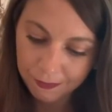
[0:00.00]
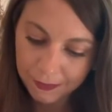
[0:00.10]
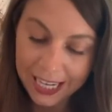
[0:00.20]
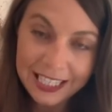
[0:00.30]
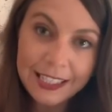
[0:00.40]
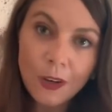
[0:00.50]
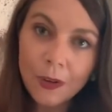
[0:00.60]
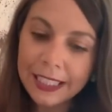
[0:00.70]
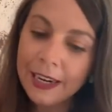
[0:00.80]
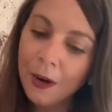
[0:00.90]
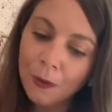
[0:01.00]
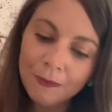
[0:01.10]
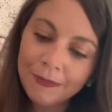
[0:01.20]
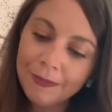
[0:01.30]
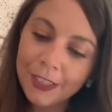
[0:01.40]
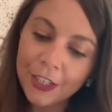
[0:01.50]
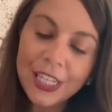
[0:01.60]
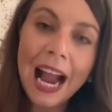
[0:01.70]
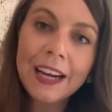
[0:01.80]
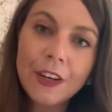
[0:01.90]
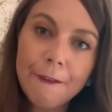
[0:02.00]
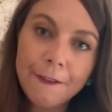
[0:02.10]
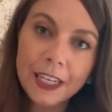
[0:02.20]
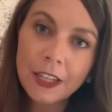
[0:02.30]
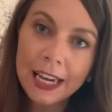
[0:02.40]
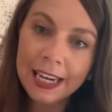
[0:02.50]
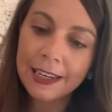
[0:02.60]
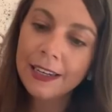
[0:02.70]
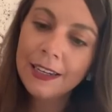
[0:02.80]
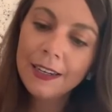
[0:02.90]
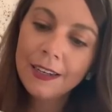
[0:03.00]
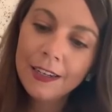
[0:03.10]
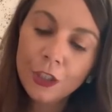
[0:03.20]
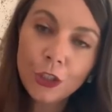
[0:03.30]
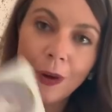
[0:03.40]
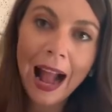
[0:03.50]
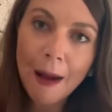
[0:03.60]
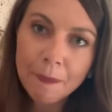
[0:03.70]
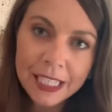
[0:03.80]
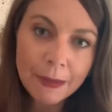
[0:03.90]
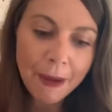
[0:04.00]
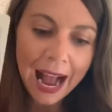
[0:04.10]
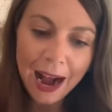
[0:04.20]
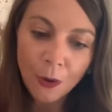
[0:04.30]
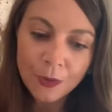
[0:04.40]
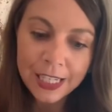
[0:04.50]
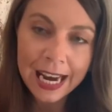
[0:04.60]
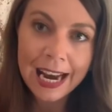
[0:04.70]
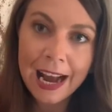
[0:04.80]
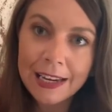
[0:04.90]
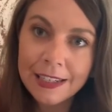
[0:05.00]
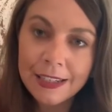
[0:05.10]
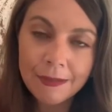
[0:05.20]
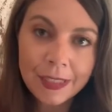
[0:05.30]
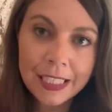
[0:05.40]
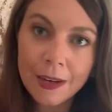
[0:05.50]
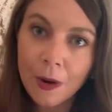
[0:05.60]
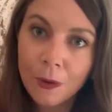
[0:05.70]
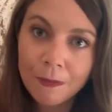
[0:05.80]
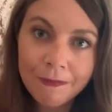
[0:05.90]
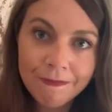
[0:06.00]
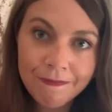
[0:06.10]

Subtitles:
They still, you know, they're tired of feeling trapped and bound and, you know,